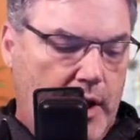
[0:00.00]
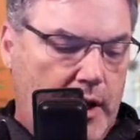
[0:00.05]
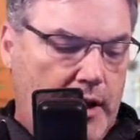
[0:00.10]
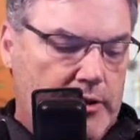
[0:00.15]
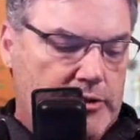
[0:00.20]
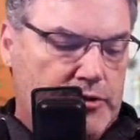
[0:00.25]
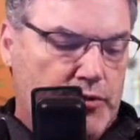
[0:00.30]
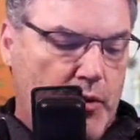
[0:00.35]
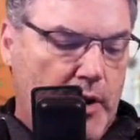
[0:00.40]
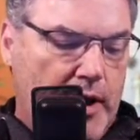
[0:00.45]

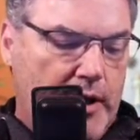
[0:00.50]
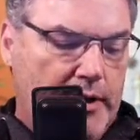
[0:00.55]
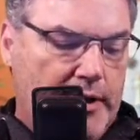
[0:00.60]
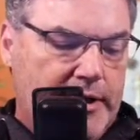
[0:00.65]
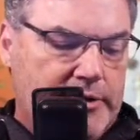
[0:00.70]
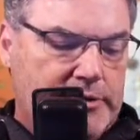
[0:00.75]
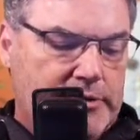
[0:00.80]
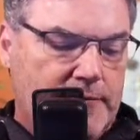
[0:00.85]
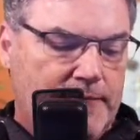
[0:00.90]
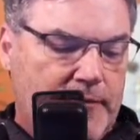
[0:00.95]
as well
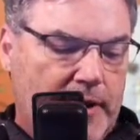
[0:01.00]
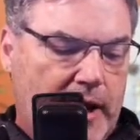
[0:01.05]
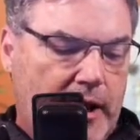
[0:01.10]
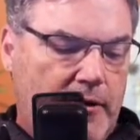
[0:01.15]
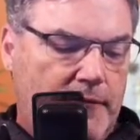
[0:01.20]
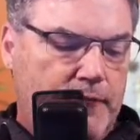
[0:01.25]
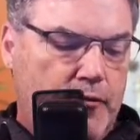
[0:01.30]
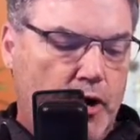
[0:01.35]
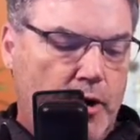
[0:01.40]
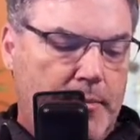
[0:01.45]
as the
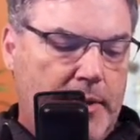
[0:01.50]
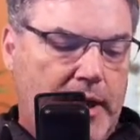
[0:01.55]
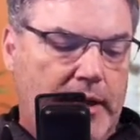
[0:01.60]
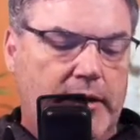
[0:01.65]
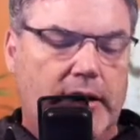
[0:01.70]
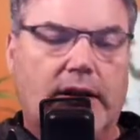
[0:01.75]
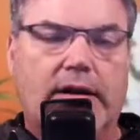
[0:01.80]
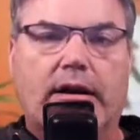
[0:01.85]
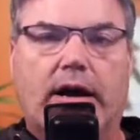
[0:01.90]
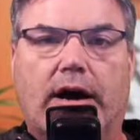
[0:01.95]
file format
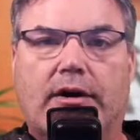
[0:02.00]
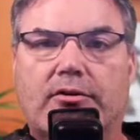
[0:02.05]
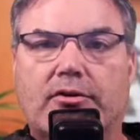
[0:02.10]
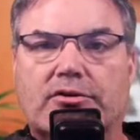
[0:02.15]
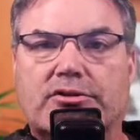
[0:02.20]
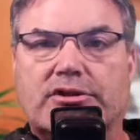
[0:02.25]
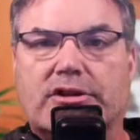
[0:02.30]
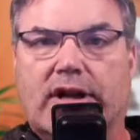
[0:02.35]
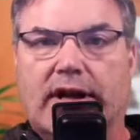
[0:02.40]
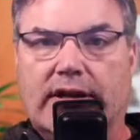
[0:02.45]
and other
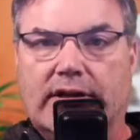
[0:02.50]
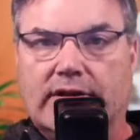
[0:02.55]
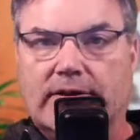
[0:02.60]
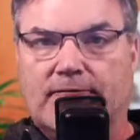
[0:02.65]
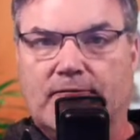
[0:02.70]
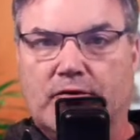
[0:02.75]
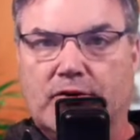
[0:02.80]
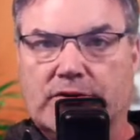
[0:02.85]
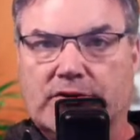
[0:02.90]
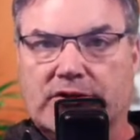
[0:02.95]
slight
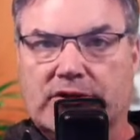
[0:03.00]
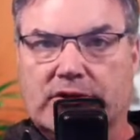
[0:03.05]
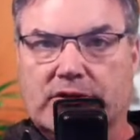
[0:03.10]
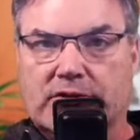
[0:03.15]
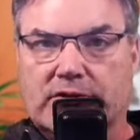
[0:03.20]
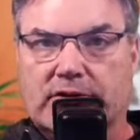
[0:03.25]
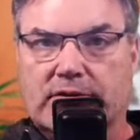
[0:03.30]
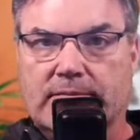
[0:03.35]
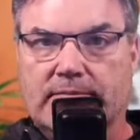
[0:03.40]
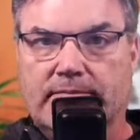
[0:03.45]

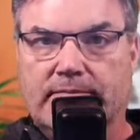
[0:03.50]
differences.